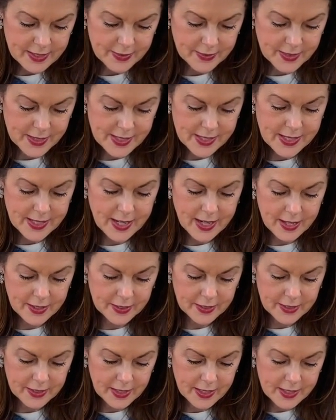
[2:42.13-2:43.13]
Let's see how
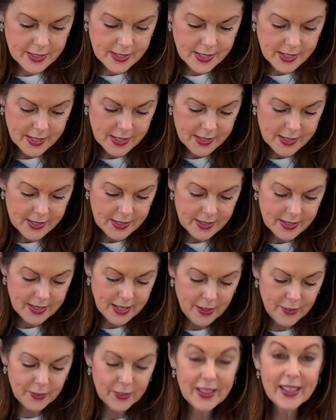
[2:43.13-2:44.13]
good that tastes.
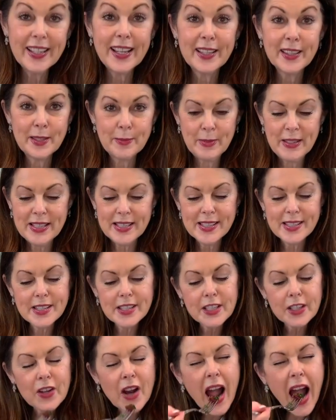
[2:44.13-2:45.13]
I really like the beets too.